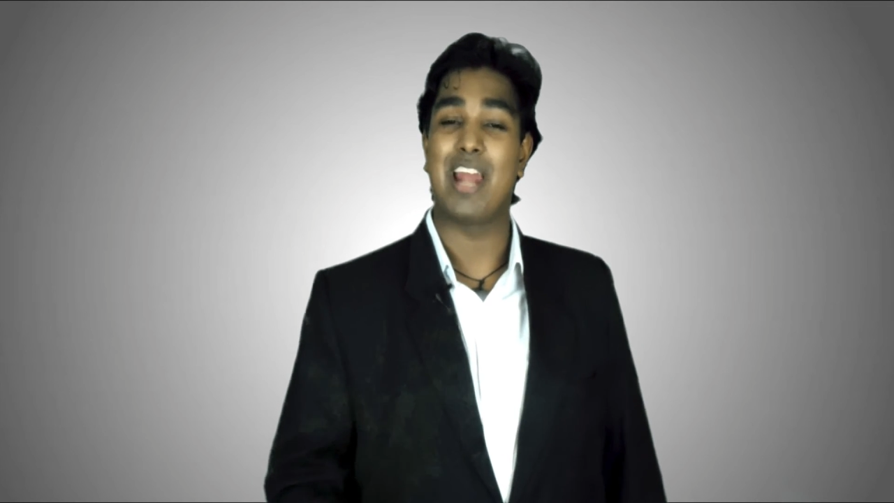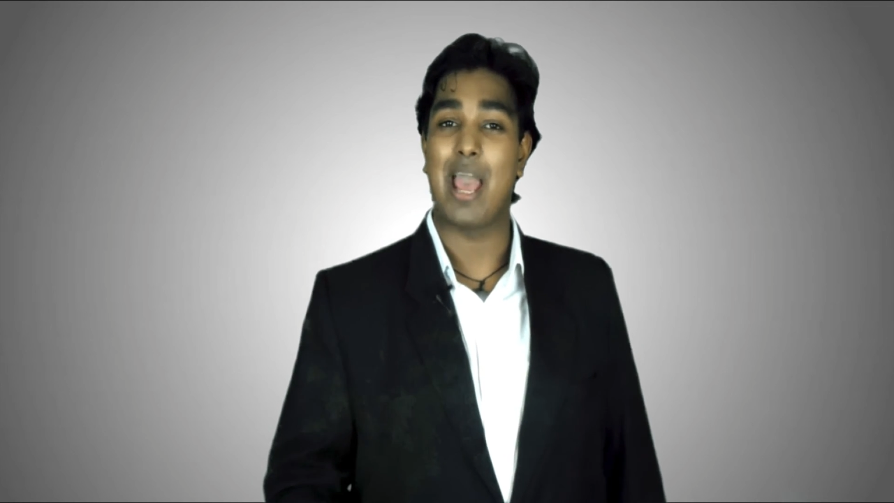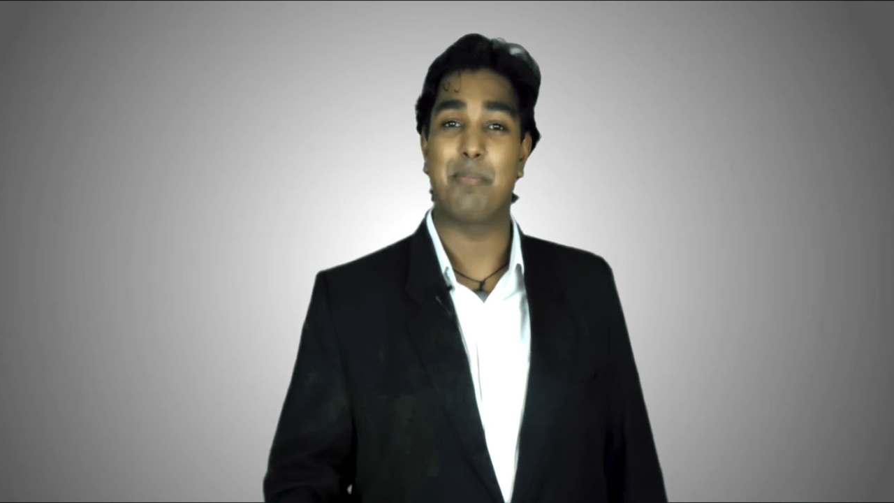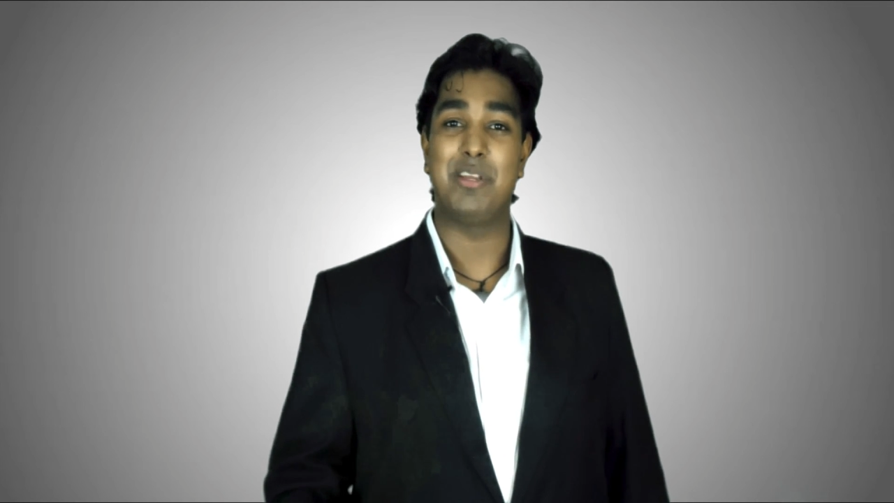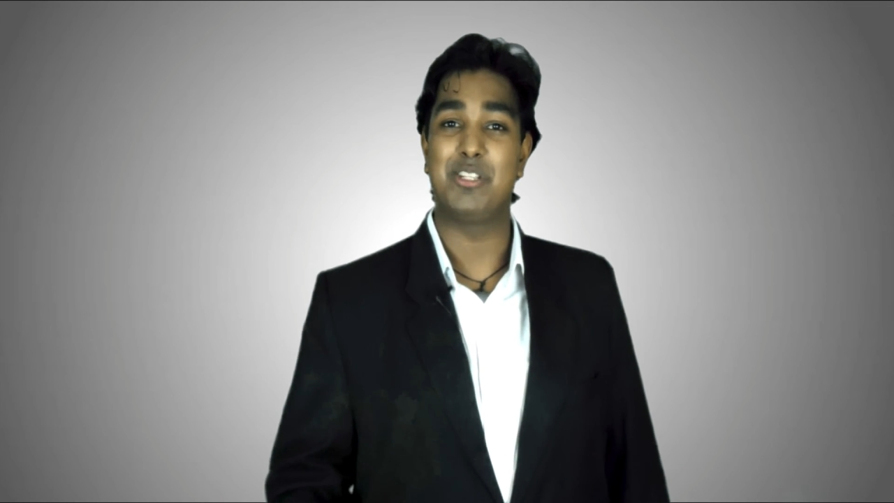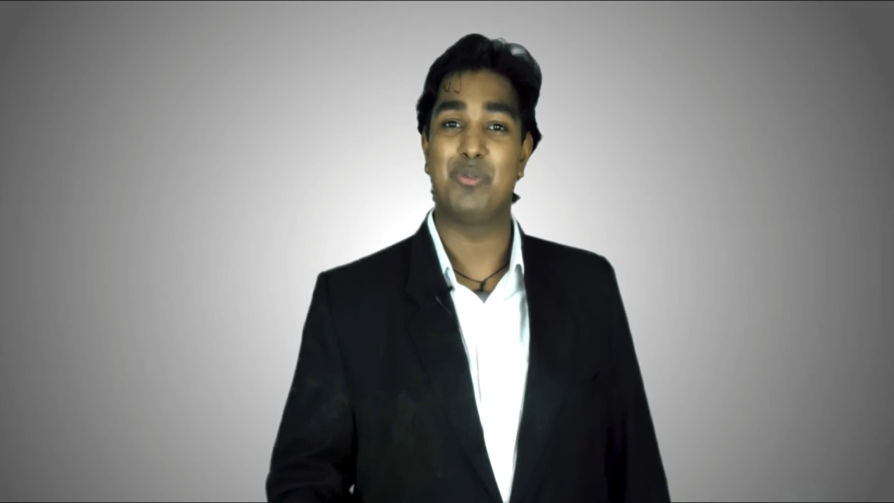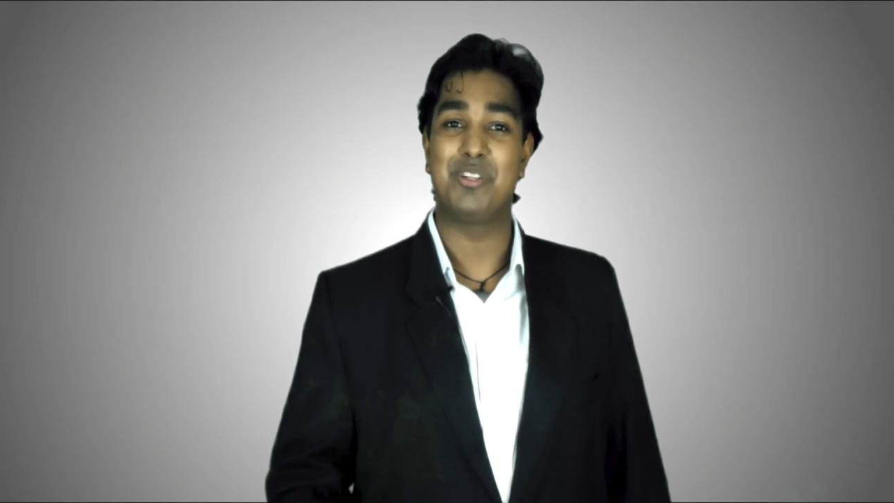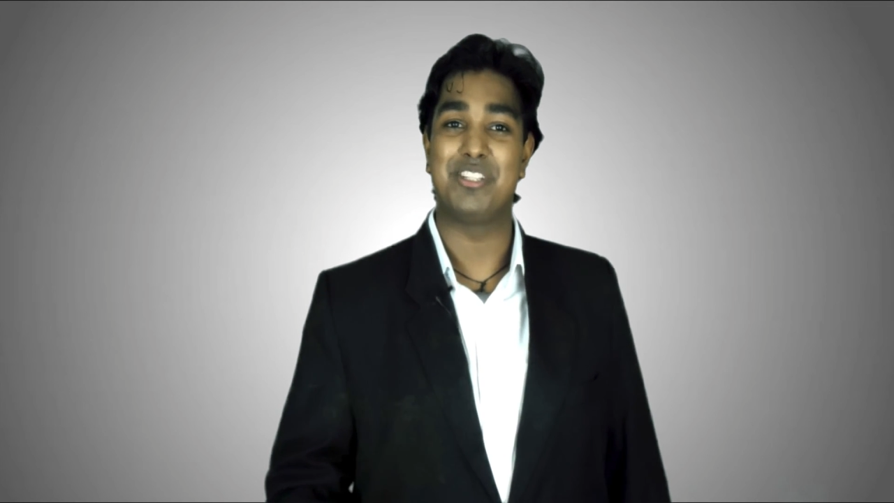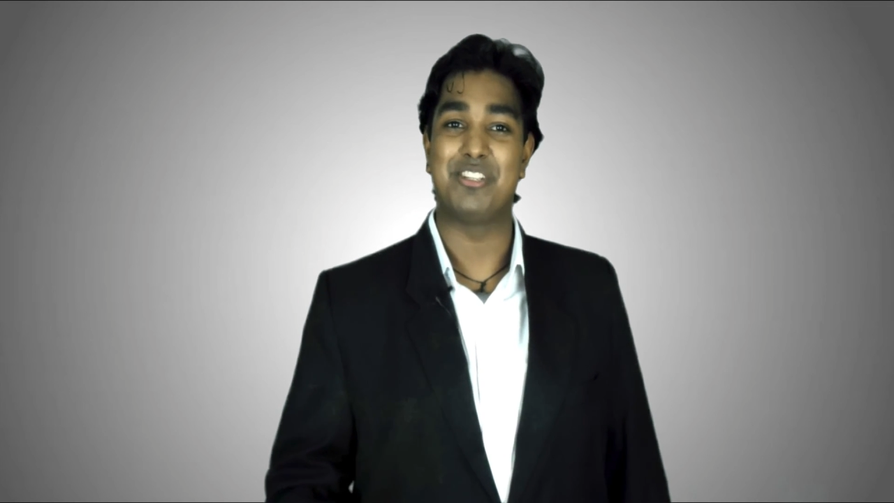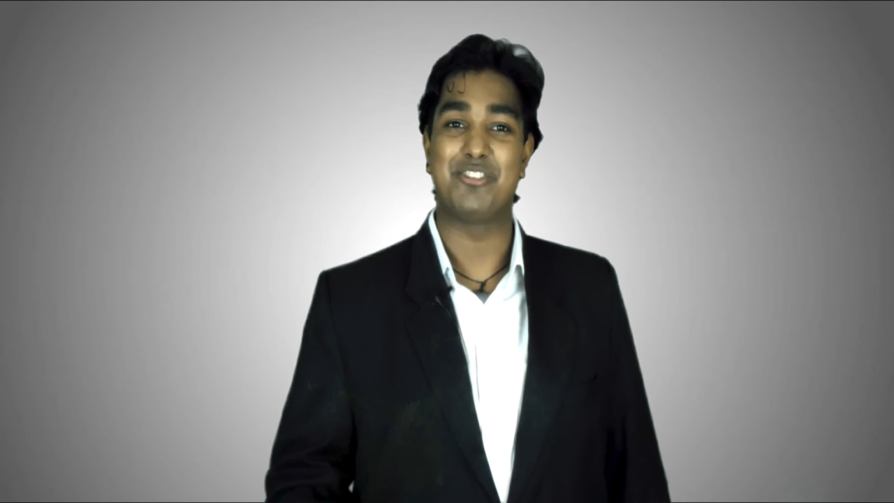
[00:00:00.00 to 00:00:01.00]
than happy
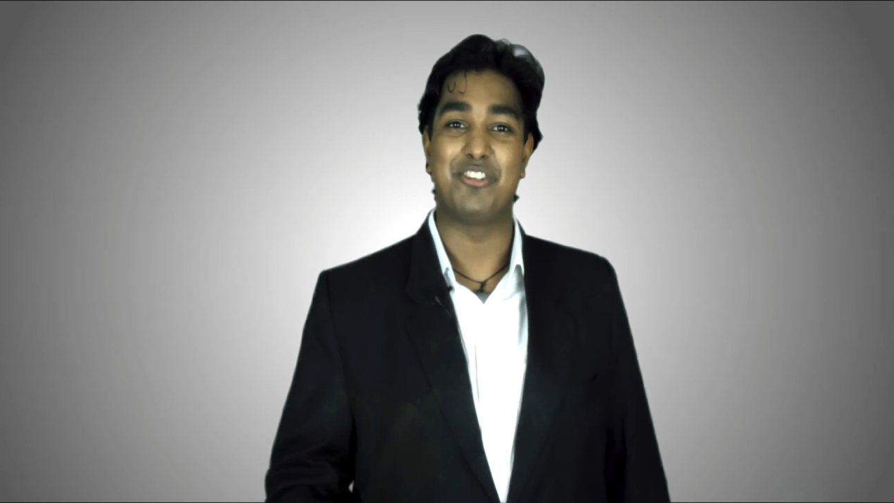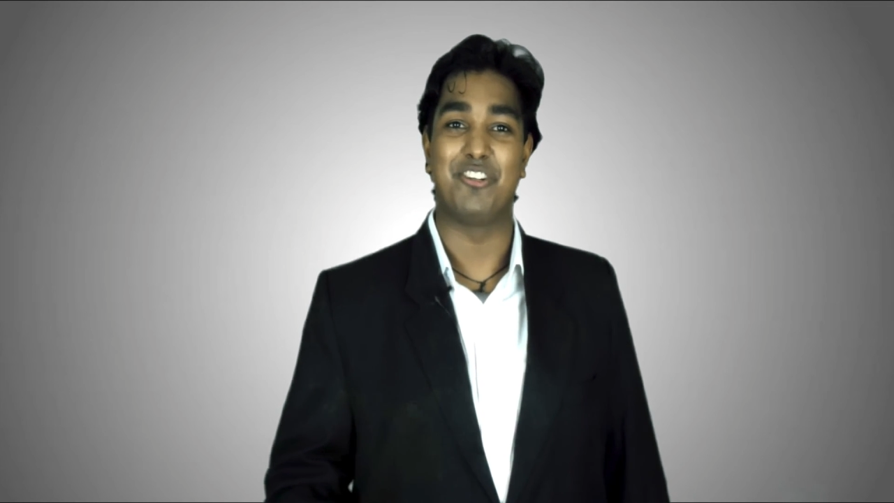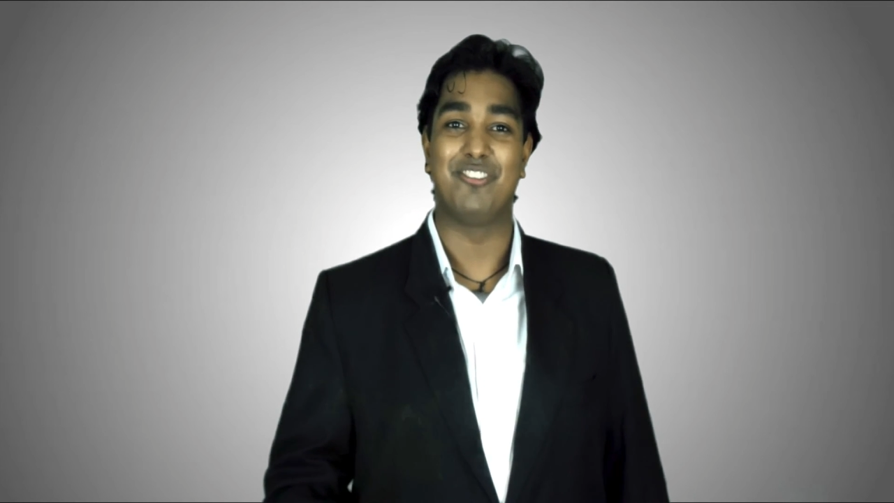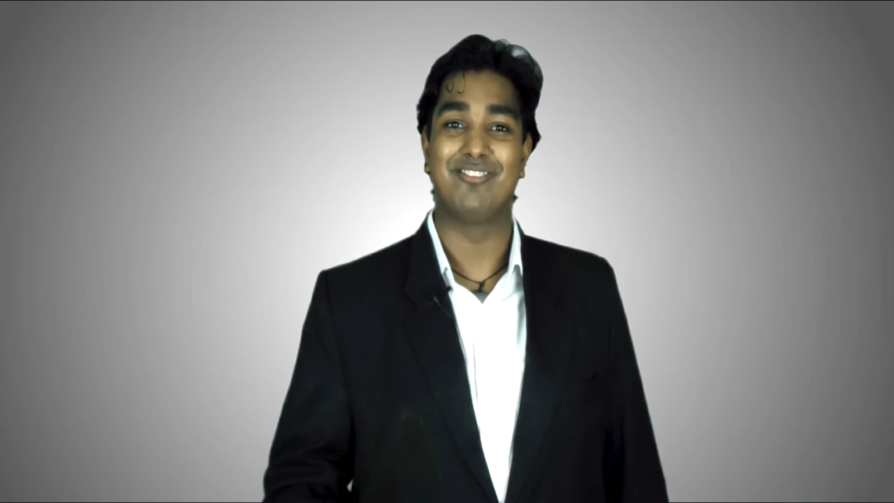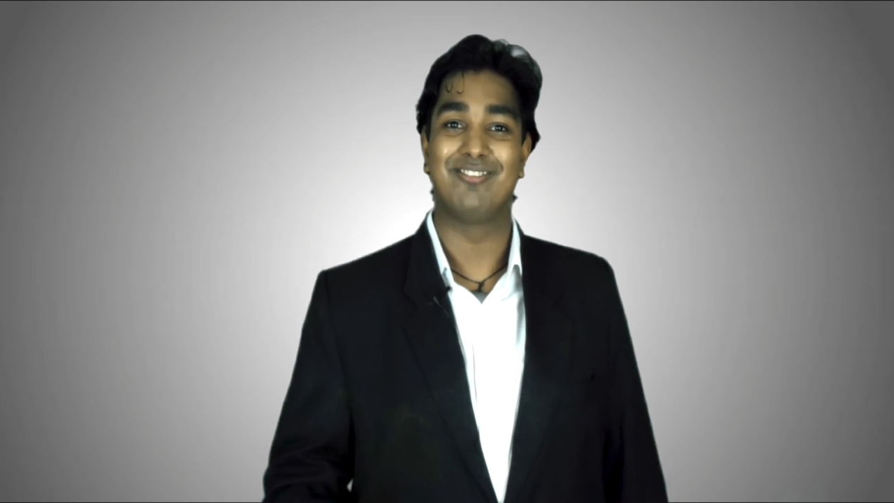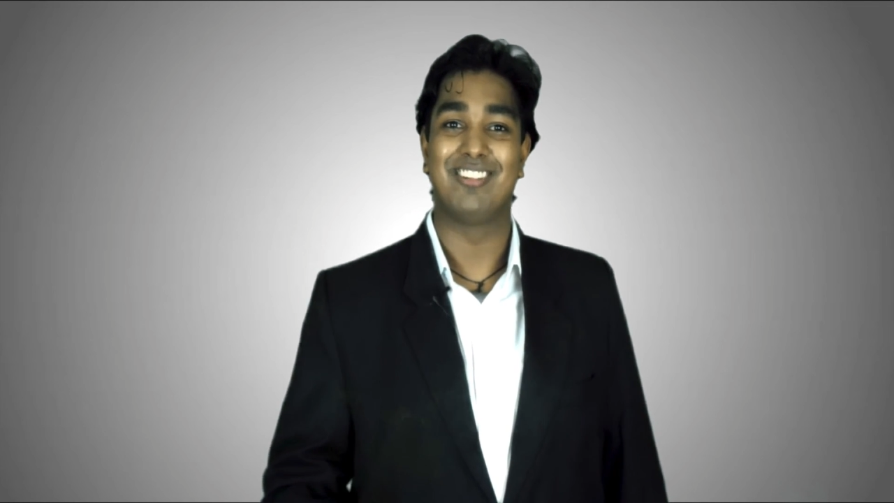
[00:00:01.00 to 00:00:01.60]
to assist you.